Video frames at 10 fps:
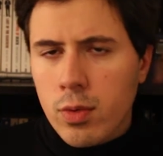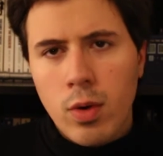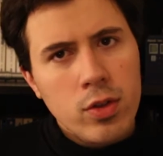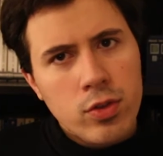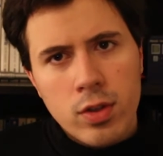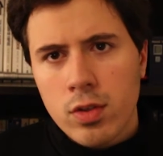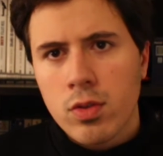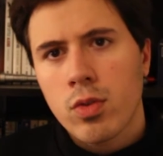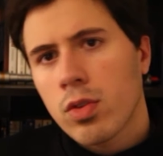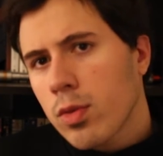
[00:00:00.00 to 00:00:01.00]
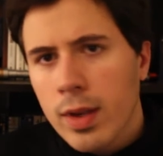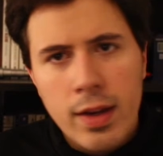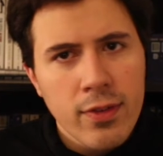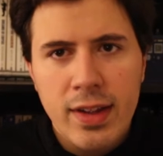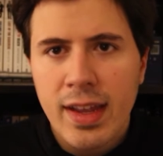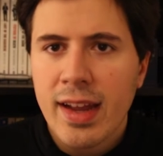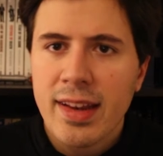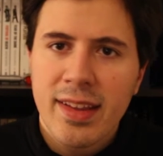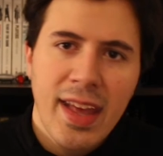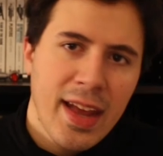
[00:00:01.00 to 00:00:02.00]
You watched us through three different
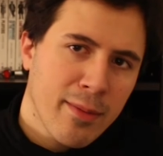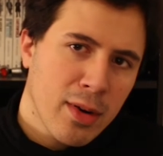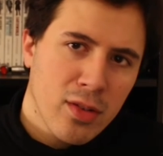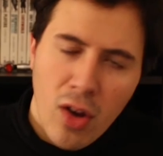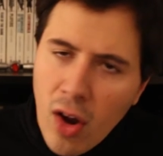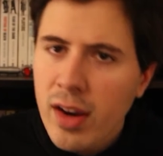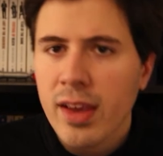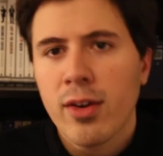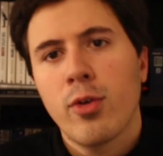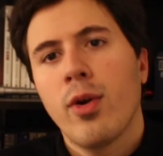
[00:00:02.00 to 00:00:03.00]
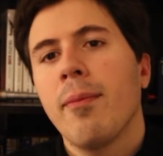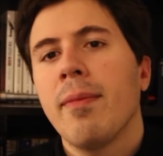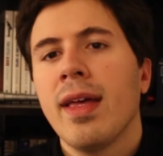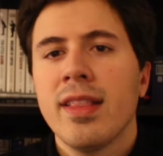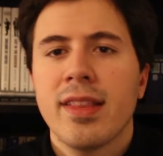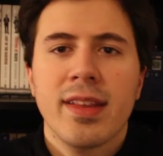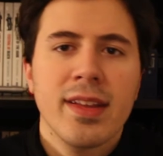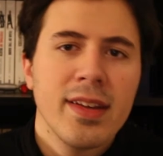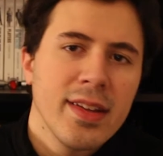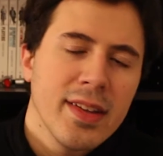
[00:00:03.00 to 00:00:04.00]
candid cameras, audio equipment,
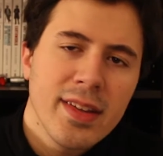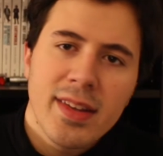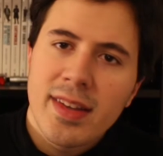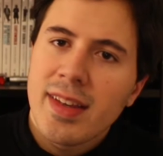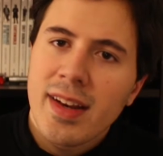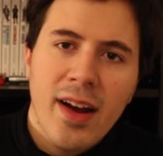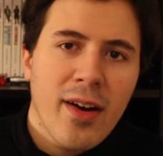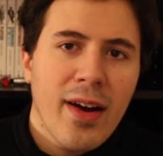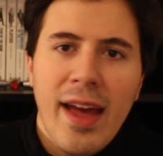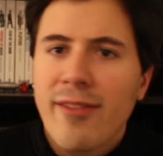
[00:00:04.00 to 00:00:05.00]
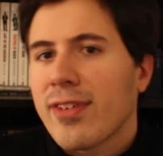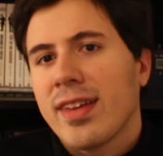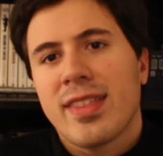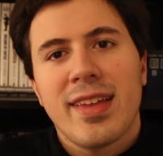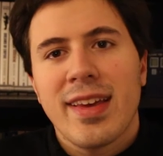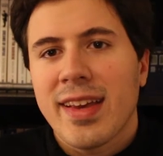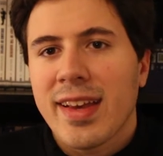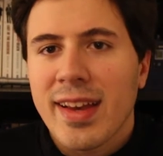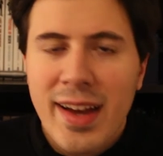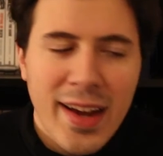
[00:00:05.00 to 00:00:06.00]
you know,
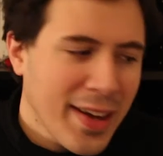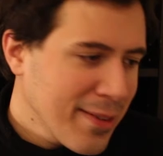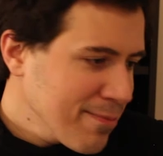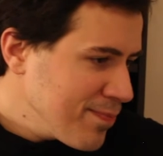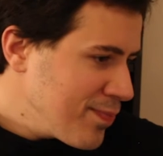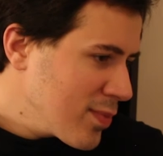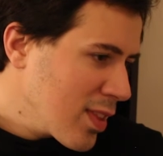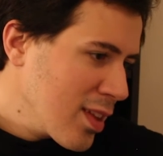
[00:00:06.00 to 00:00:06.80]
everything. I've